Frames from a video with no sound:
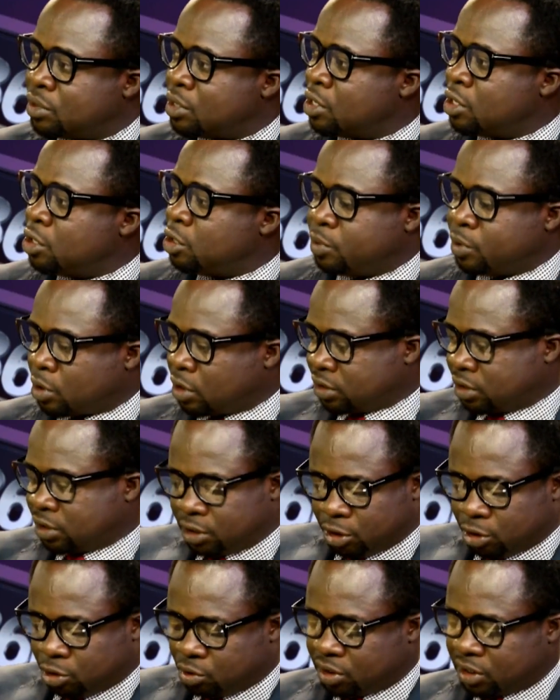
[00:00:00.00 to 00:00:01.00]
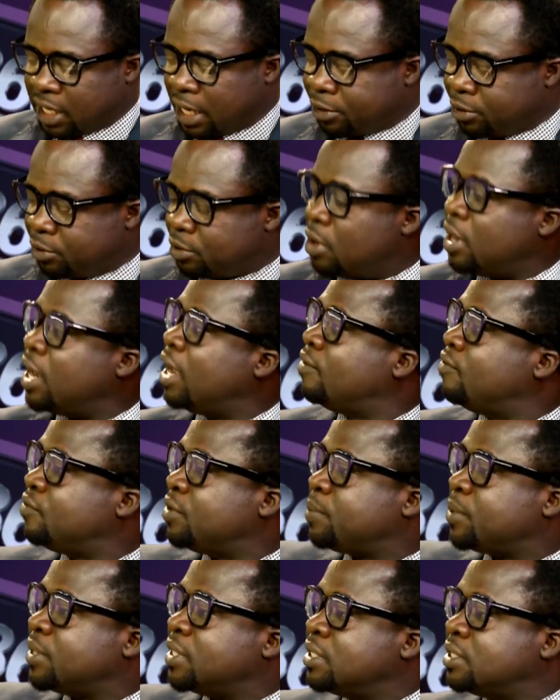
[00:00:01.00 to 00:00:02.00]
because the judiciary, you don't have
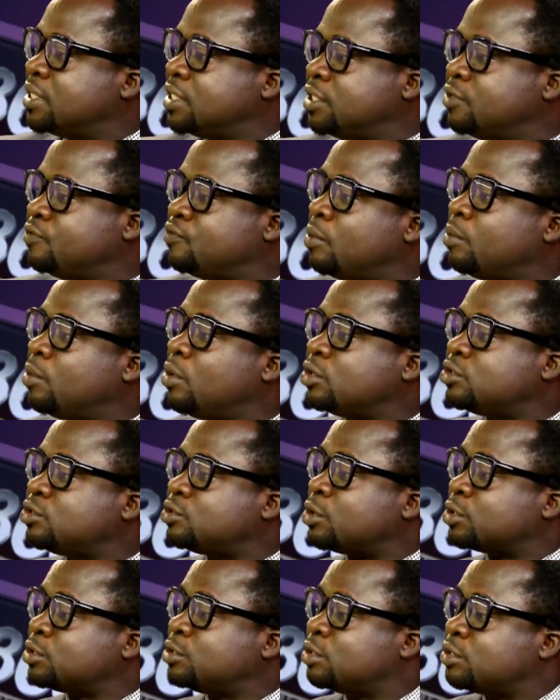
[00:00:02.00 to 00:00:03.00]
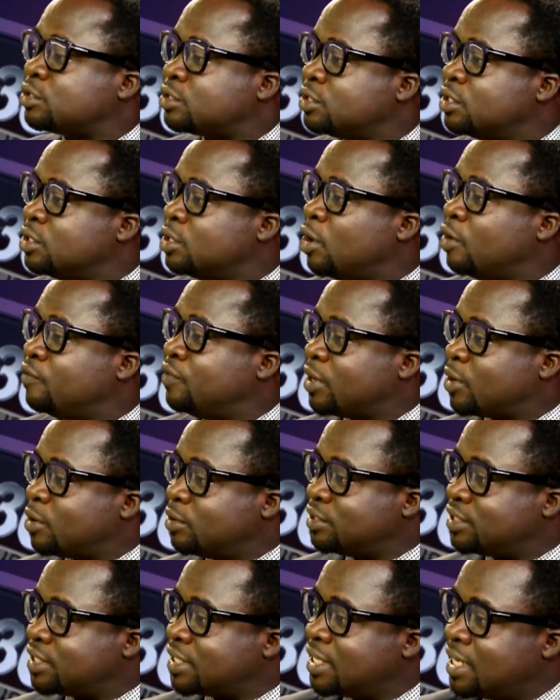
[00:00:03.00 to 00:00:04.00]
representatives from all structures of the
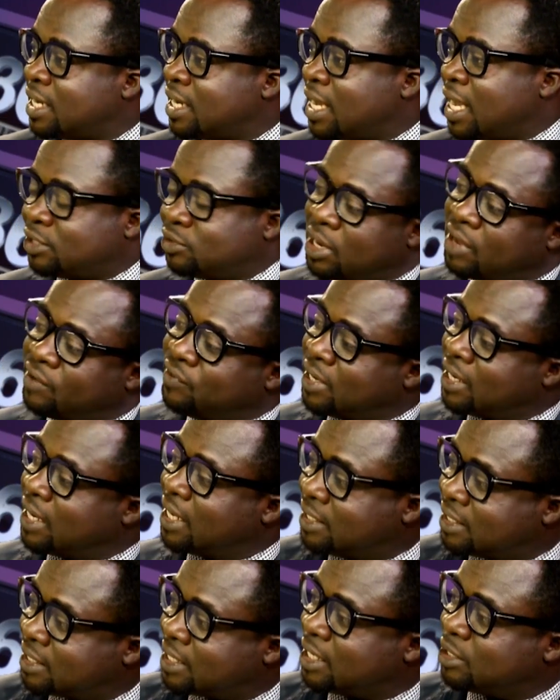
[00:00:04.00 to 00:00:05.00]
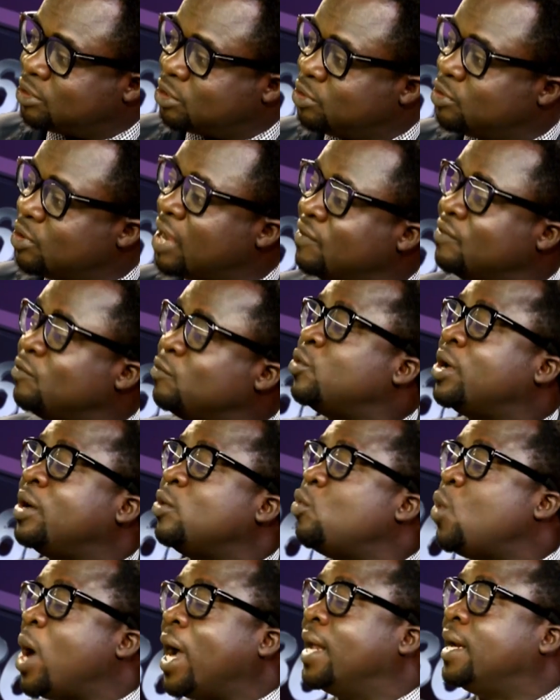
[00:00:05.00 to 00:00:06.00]
country as you have in legislature. You have a very
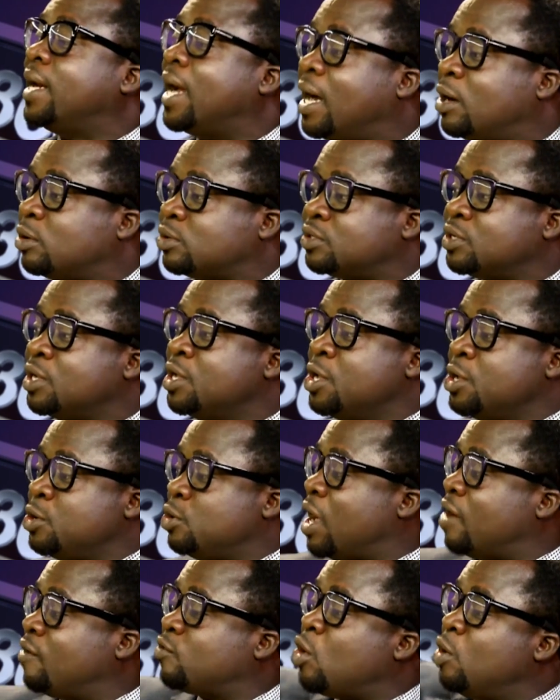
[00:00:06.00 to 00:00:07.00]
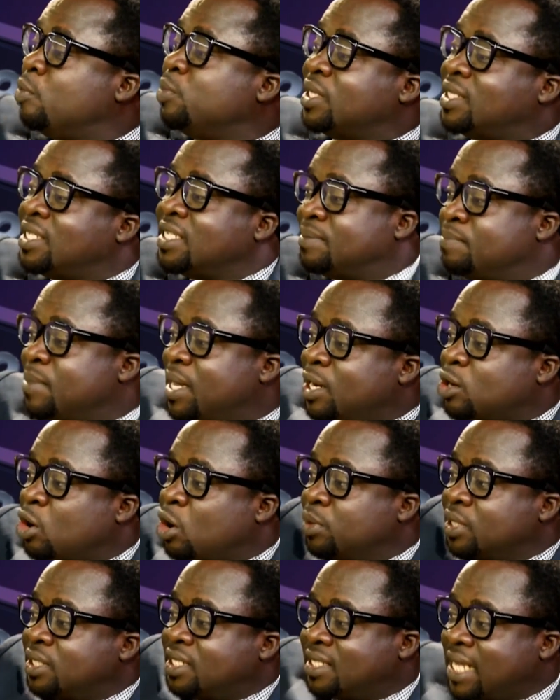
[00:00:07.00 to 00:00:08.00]
wide house. You have committees, many
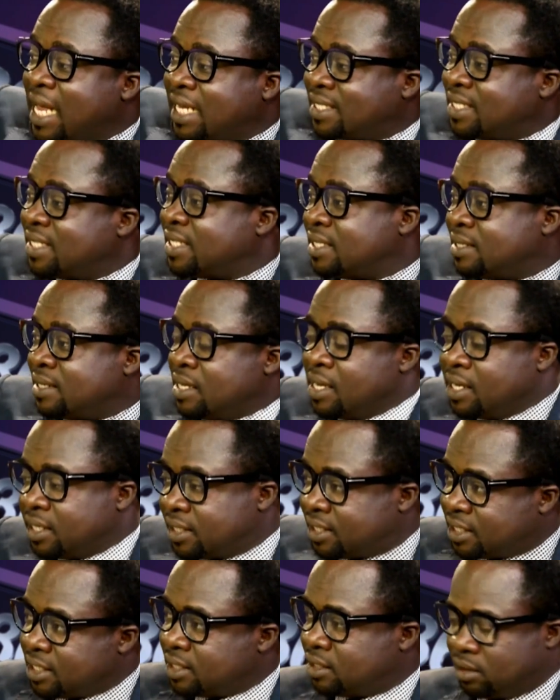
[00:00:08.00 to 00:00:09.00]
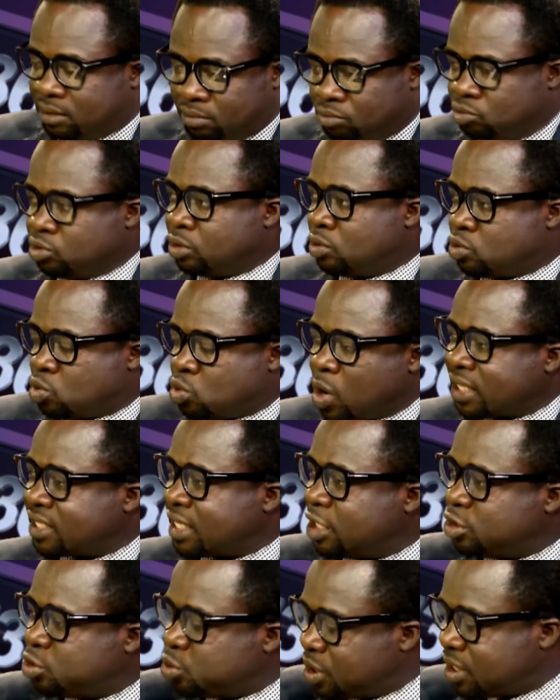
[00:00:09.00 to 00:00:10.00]
committees that sit
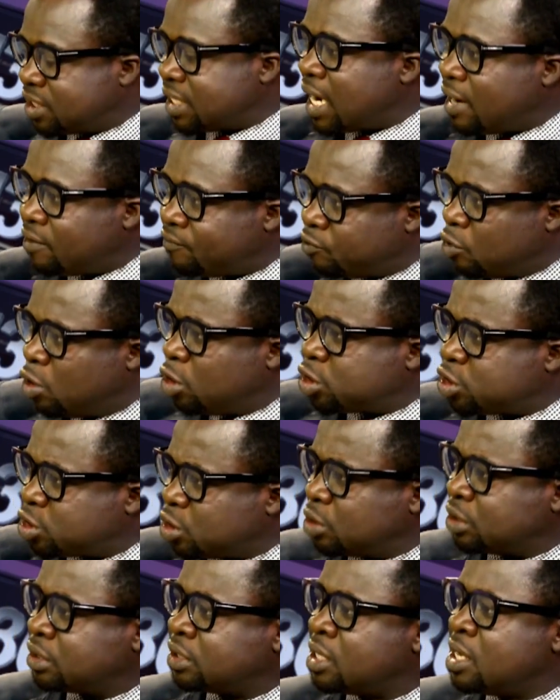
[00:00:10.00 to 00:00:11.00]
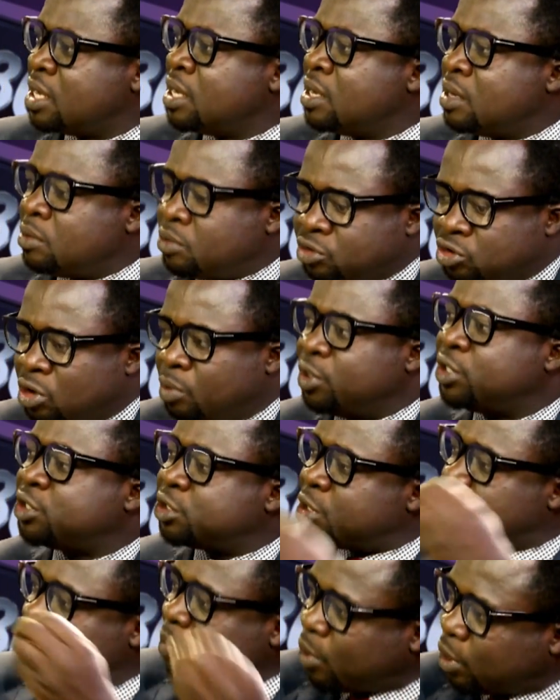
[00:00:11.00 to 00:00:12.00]
quasi-judicial function, submit
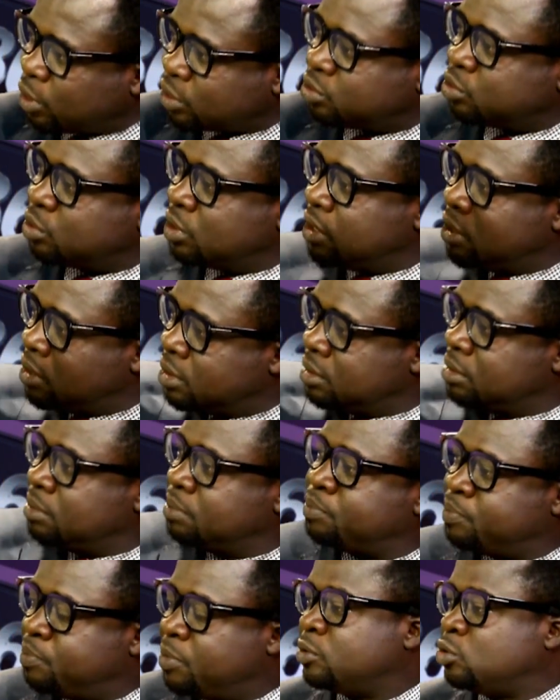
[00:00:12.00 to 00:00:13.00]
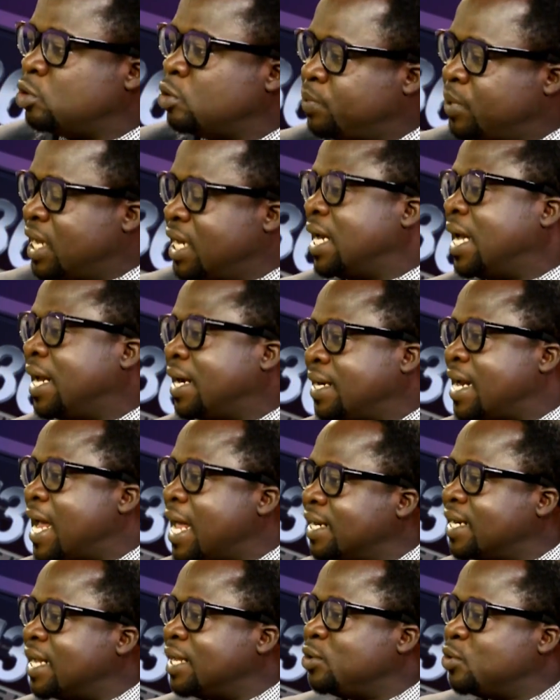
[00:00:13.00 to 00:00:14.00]
report to the to plenary,
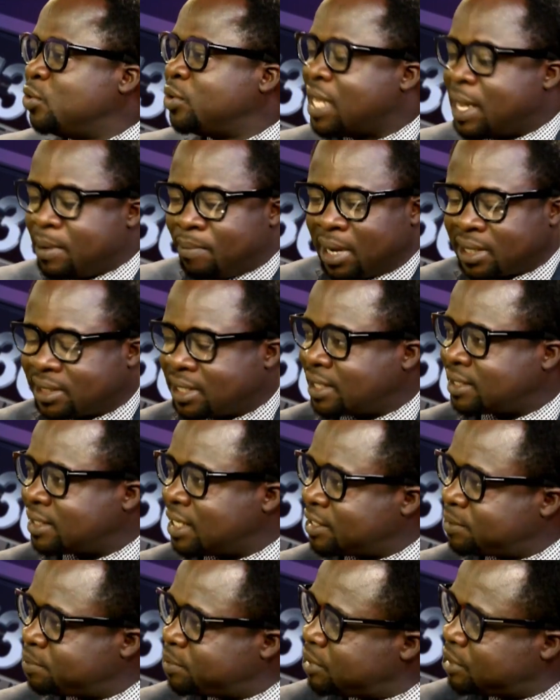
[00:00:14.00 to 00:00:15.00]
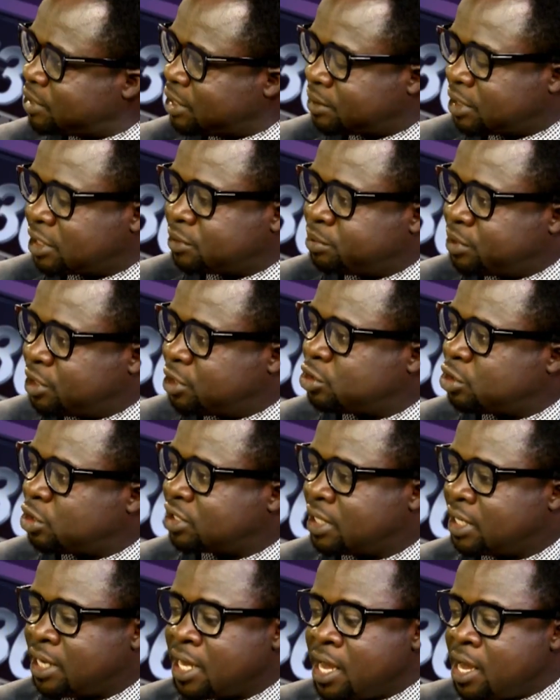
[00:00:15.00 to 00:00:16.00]
and then you hear matters
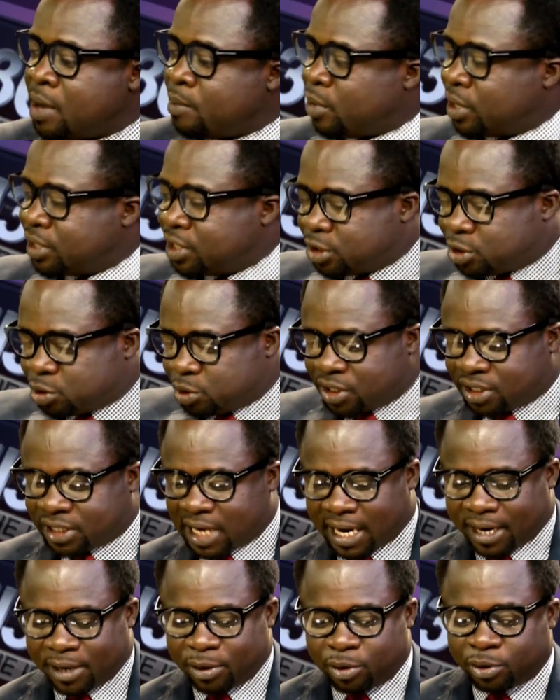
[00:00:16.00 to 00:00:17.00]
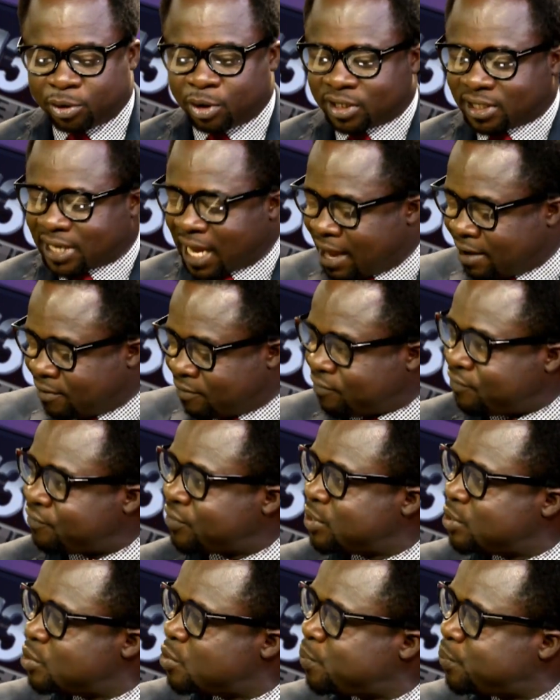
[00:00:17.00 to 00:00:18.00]
expeditiously. But in the judiciary, you just have
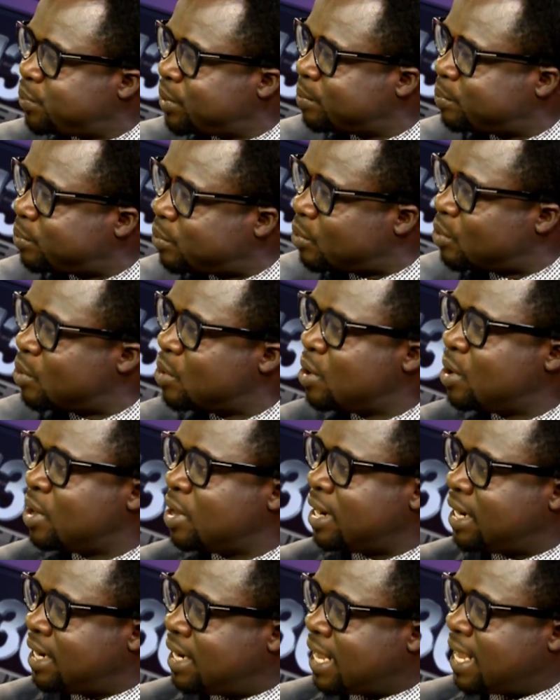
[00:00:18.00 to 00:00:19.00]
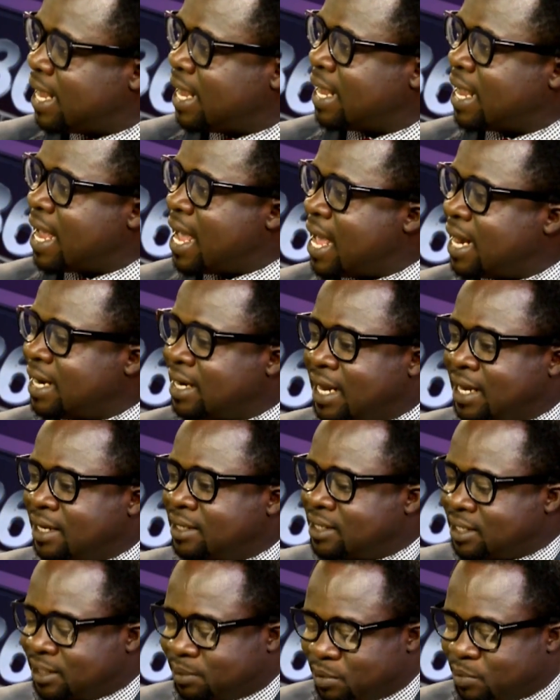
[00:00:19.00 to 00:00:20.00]
few people there, and then
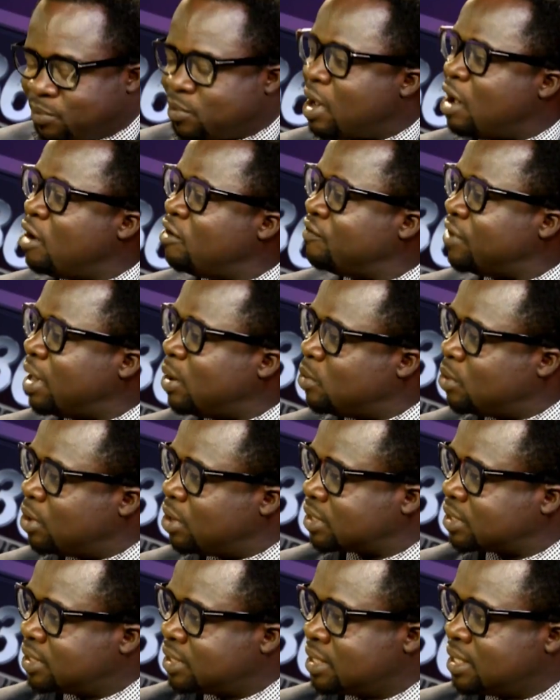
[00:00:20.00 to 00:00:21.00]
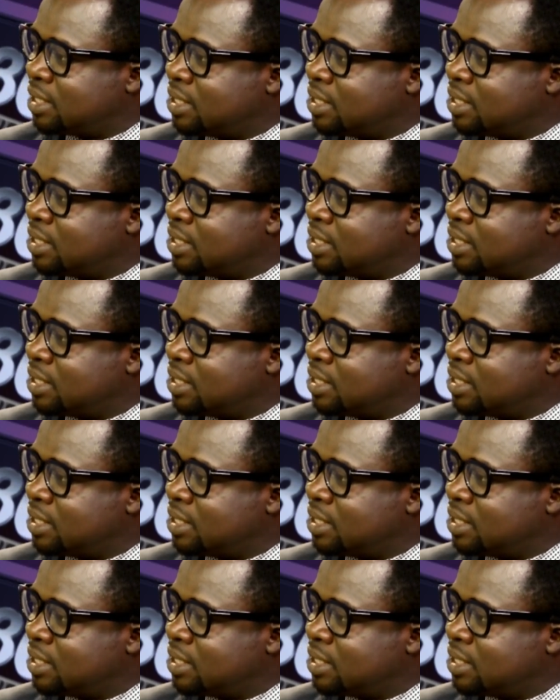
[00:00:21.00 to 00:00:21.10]
these people are overworked.